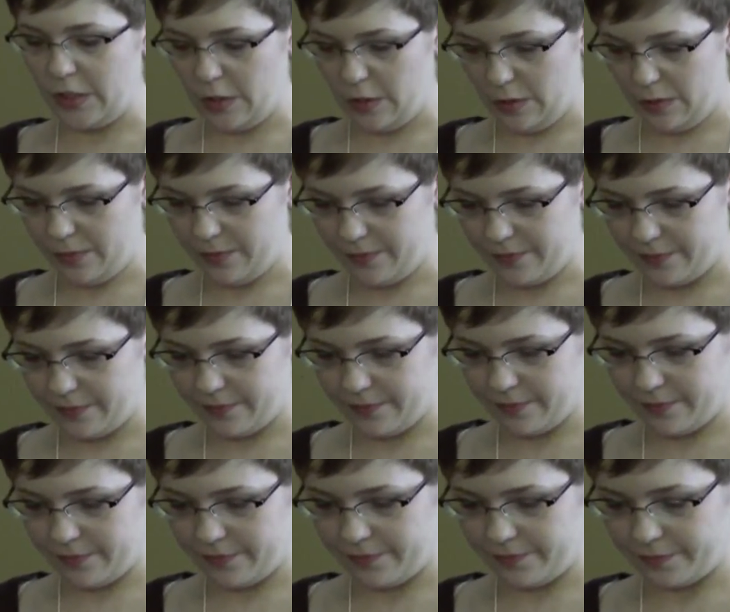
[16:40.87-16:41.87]
so,
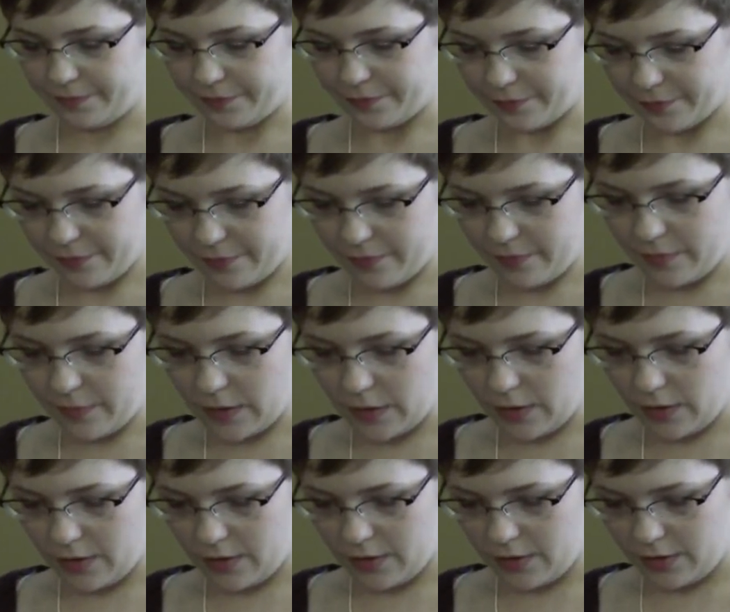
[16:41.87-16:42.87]

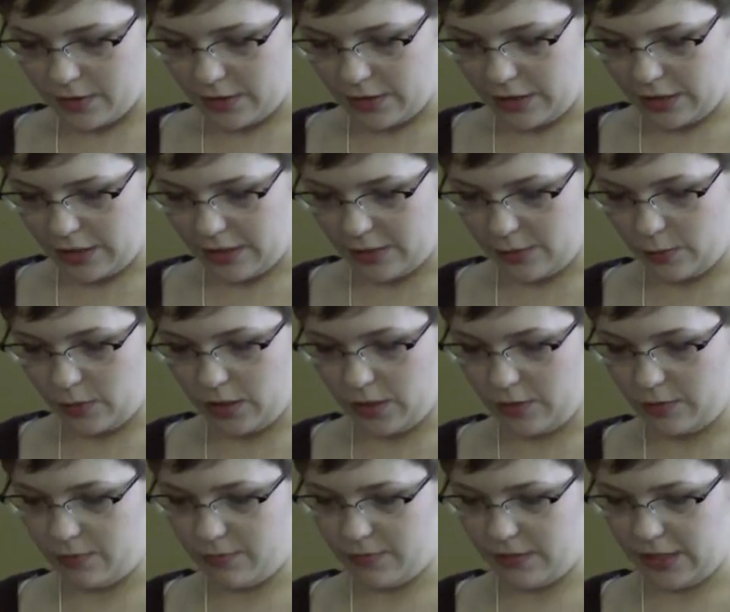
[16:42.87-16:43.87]
uh,
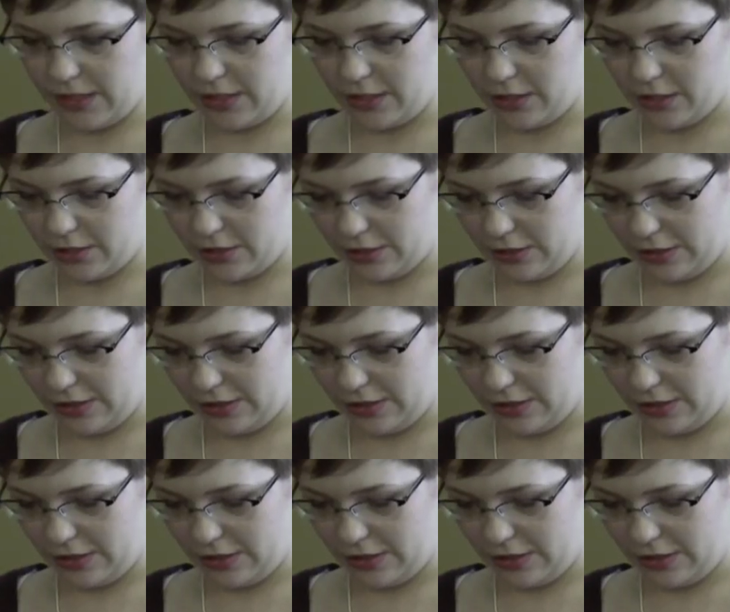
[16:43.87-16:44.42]
whoa, I talked a